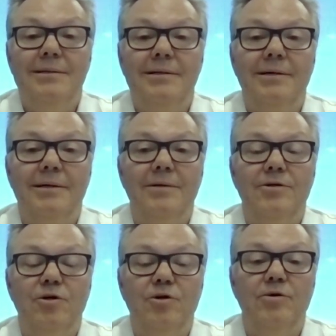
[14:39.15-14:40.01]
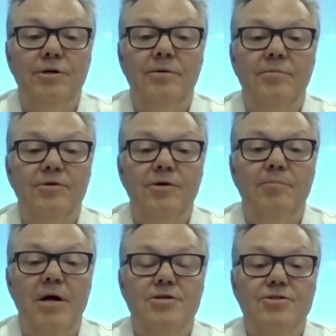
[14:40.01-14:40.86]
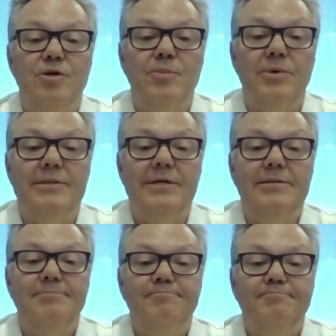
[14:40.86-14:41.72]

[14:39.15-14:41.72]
uh, your your your margins are pretty tight.